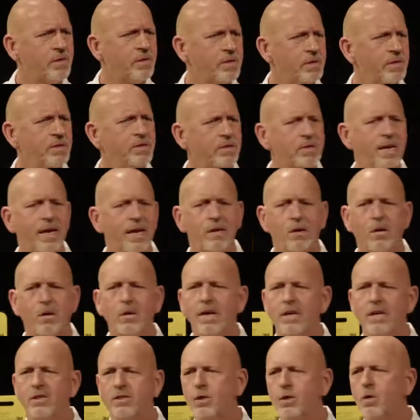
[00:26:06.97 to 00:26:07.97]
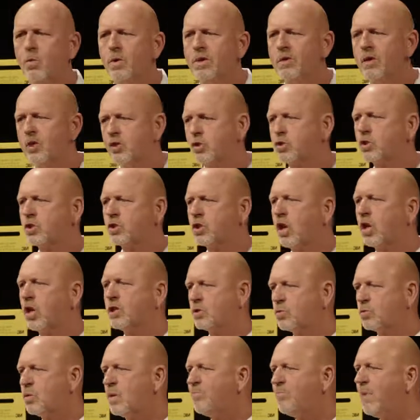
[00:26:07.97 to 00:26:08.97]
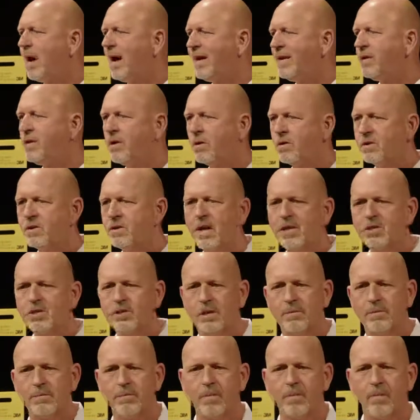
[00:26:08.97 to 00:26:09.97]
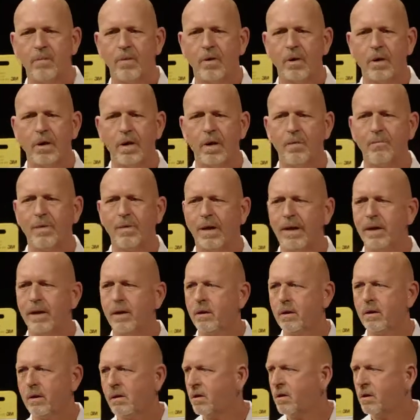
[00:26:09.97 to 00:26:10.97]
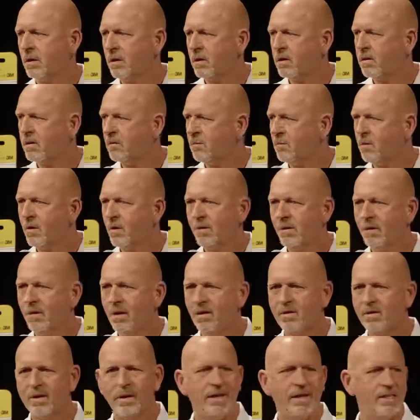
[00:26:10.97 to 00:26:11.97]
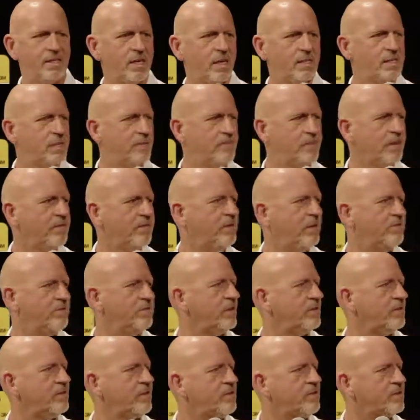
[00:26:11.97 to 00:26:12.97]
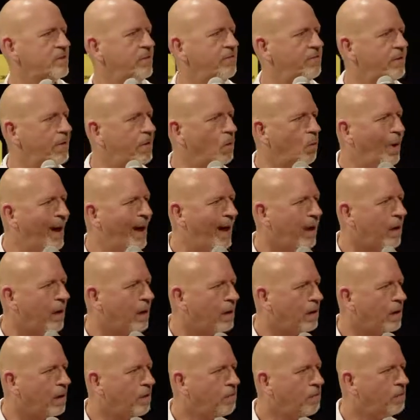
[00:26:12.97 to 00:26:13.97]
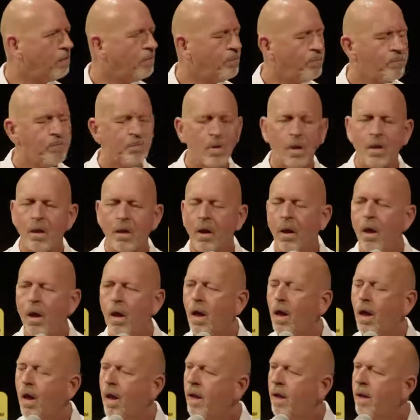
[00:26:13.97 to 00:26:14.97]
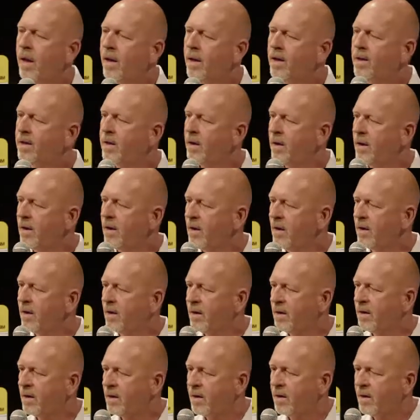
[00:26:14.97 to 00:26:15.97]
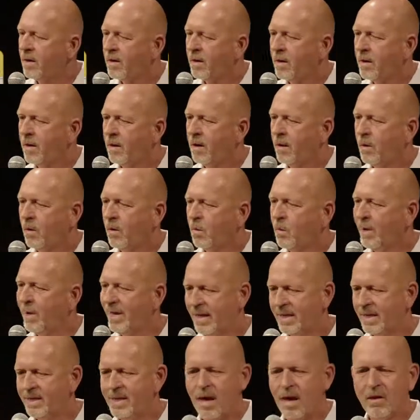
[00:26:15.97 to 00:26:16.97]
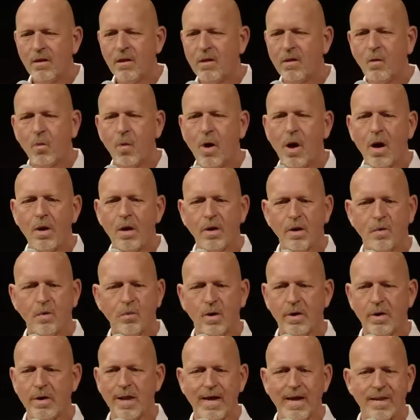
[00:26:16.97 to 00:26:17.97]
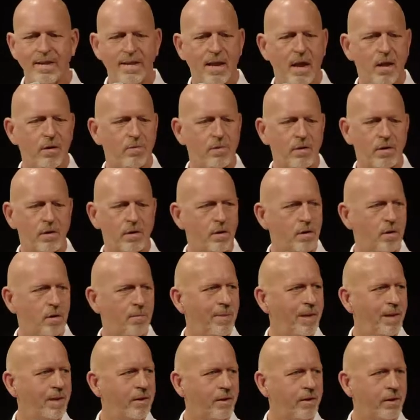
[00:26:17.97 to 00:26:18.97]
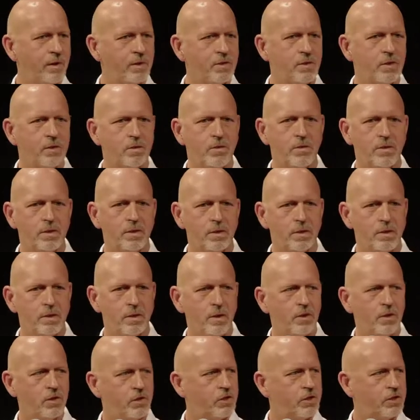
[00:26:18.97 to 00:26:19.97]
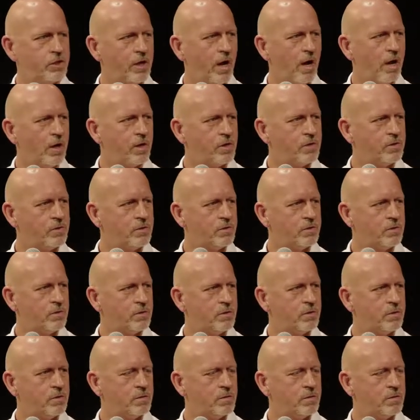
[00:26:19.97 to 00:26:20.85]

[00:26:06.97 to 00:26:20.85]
he's like, okay, so when the sharks swim by you, don't touch them. And I'm like, well, how can I touch them? They're 50, 60 feet away. And uh, we get down in the water, and we're not down there a minute or two, and here's sharks.